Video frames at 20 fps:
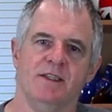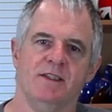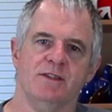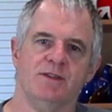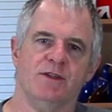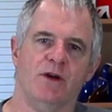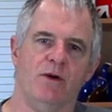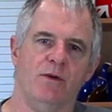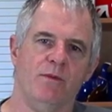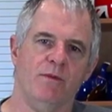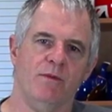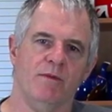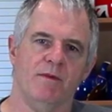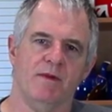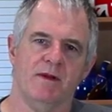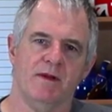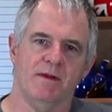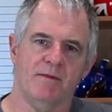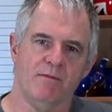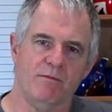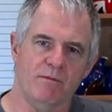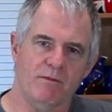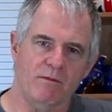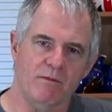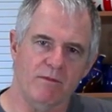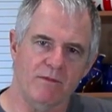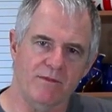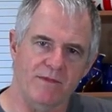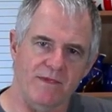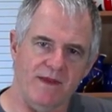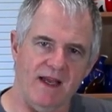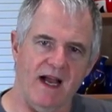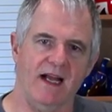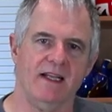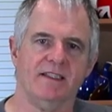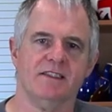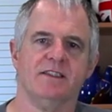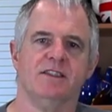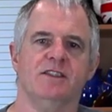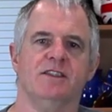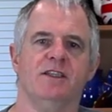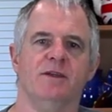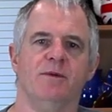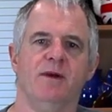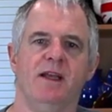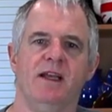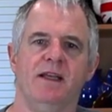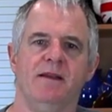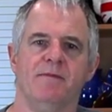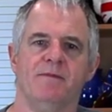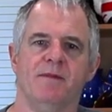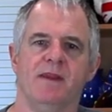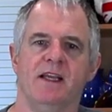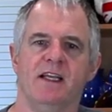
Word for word: So the answer to it